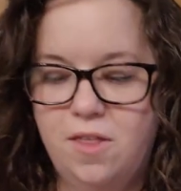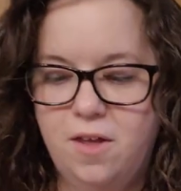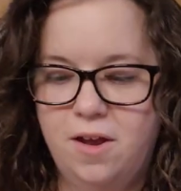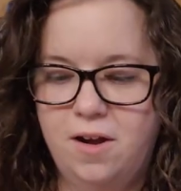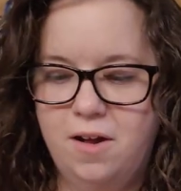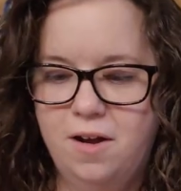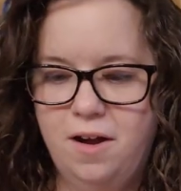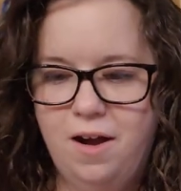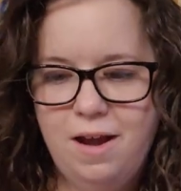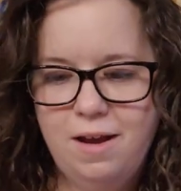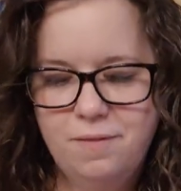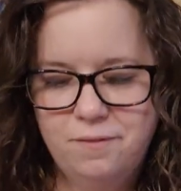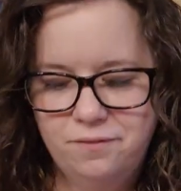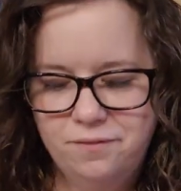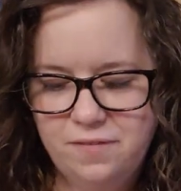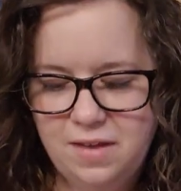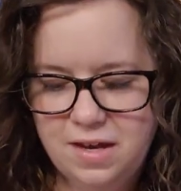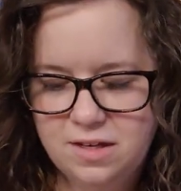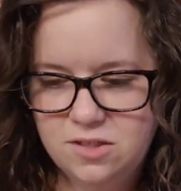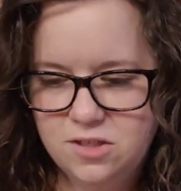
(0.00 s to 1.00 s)
thought, all right,
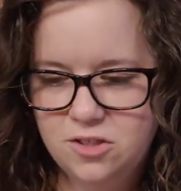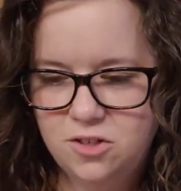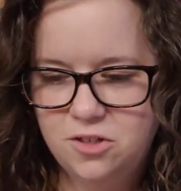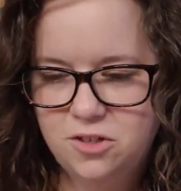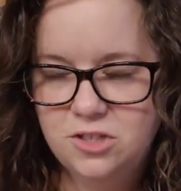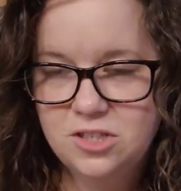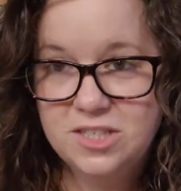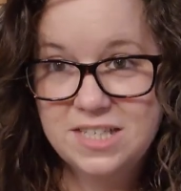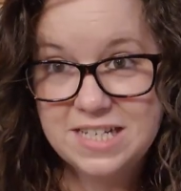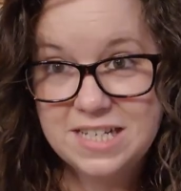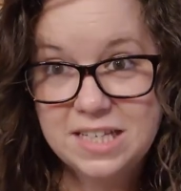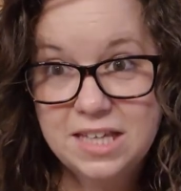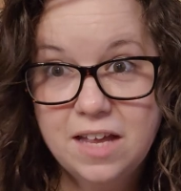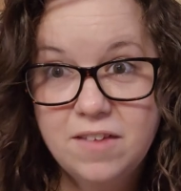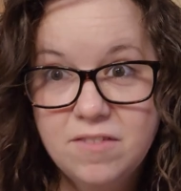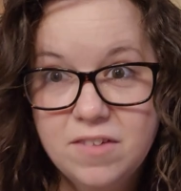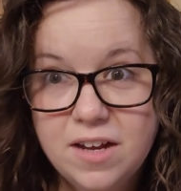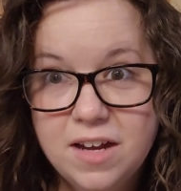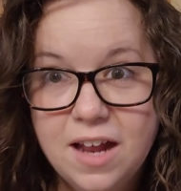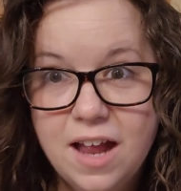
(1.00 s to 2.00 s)
next search is an
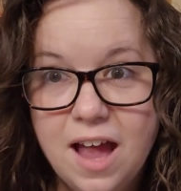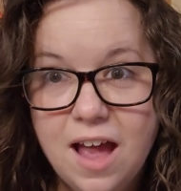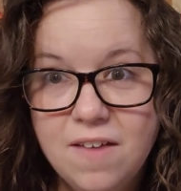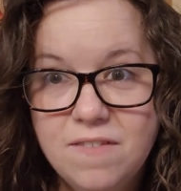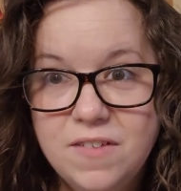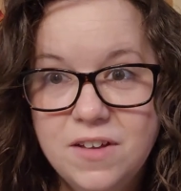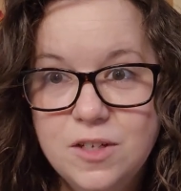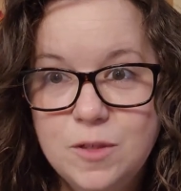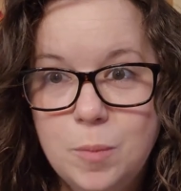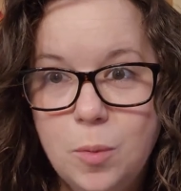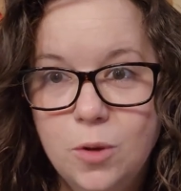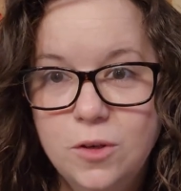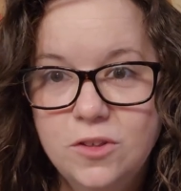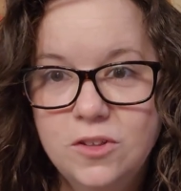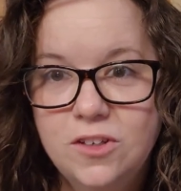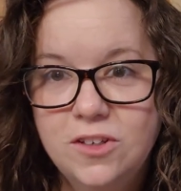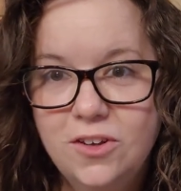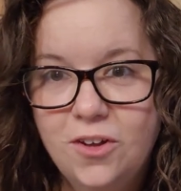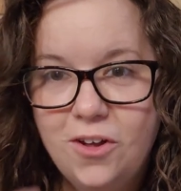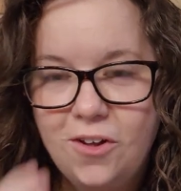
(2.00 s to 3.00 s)
11 and a half inch
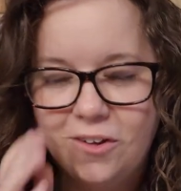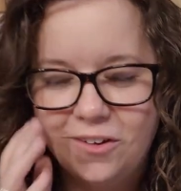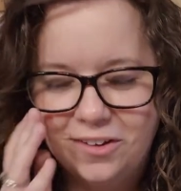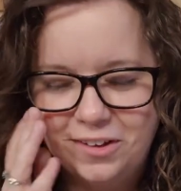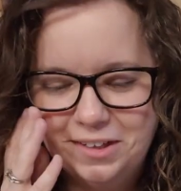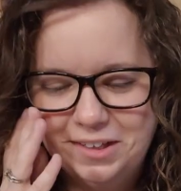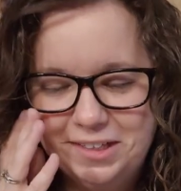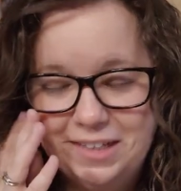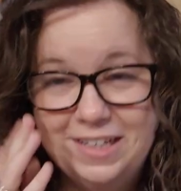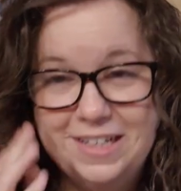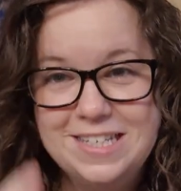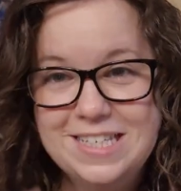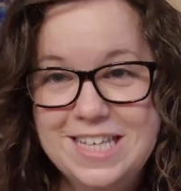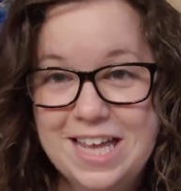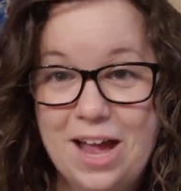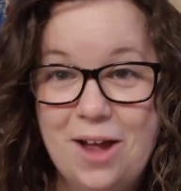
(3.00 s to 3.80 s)
porcelain doll because